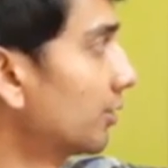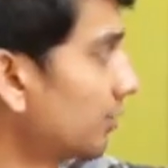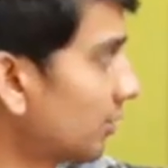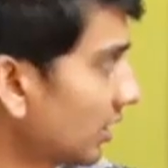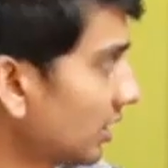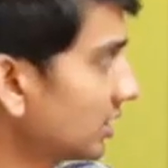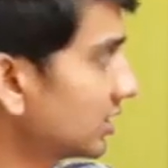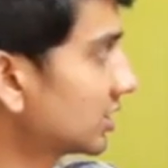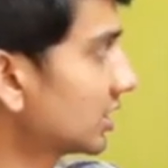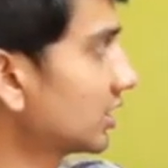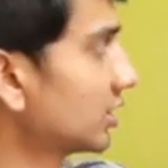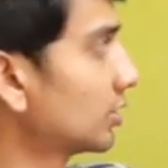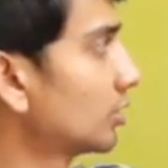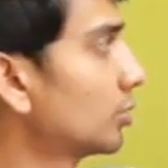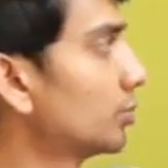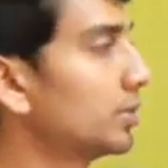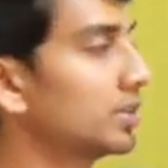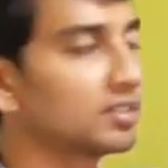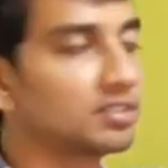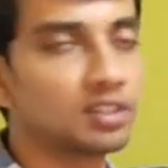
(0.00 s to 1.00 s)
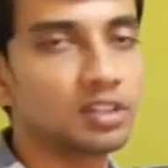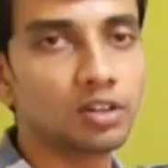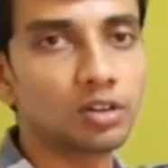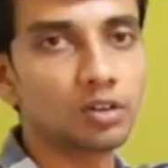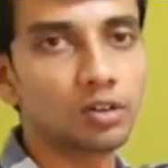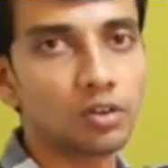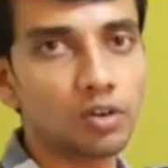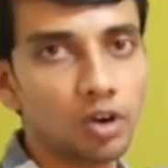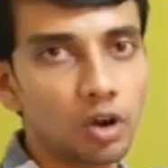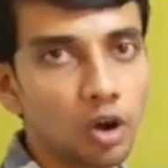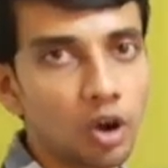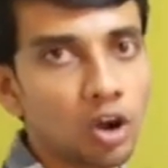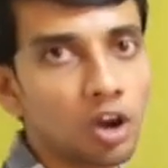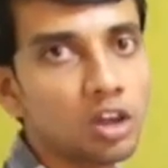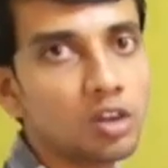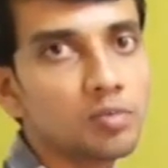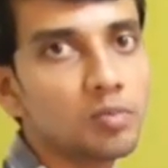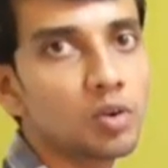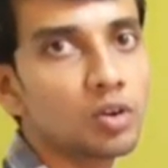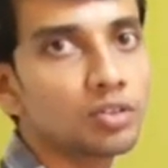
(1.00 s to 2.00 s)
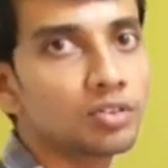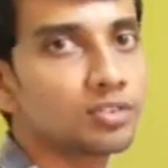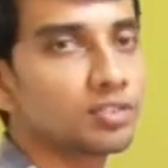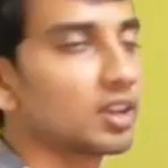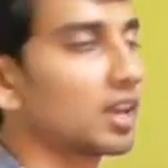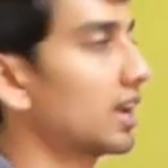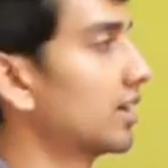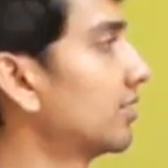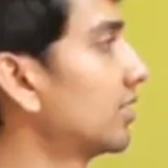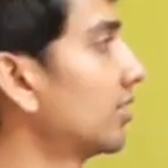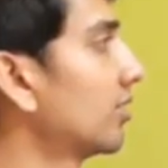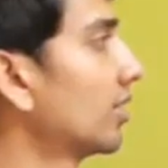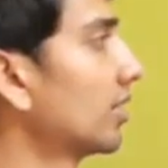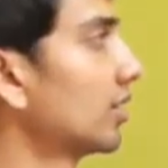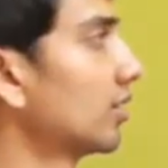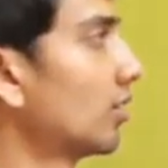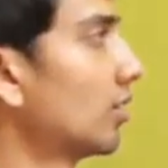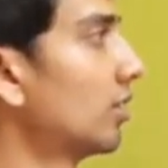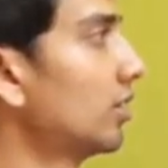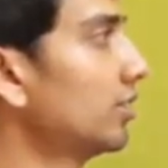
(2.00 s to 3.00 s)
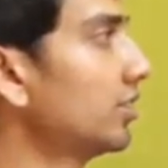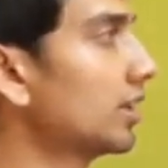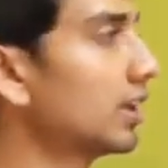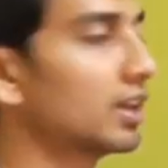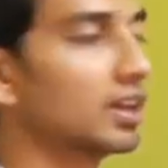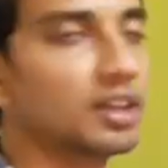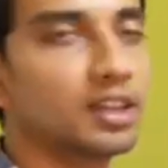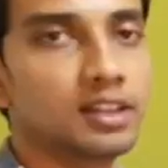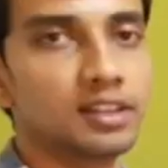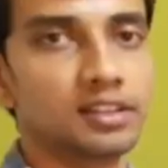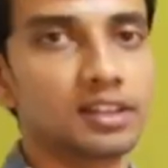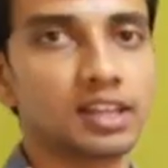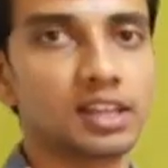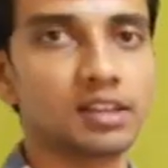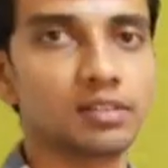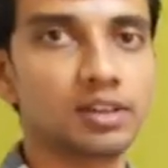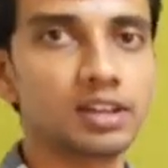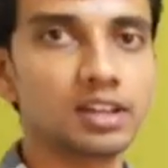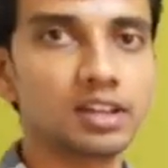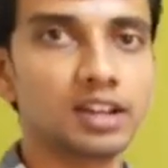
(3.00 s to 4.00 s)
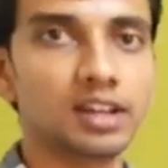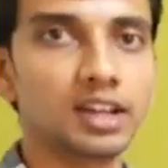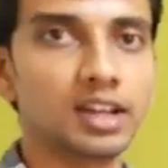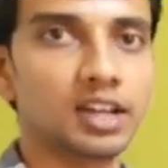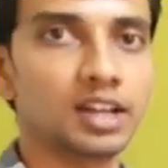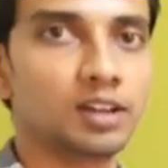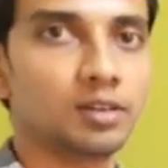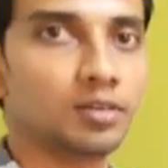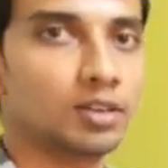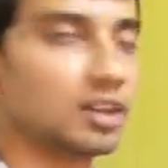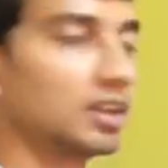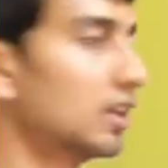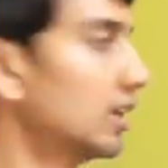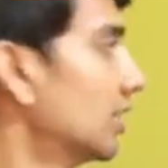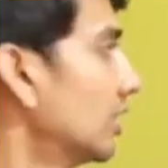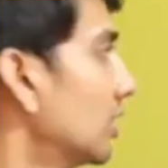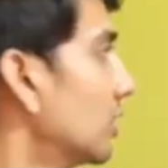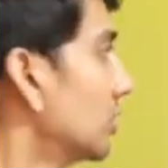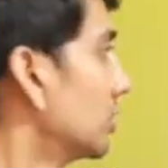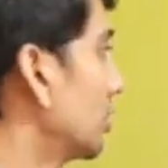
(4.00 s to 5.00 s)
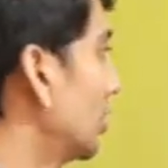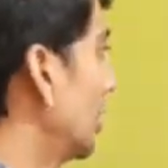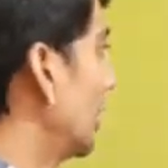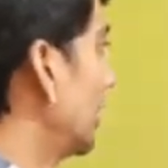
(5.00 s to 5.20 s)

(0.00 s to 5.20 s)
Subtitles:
function to be 0 almost everywhere on the given interval. So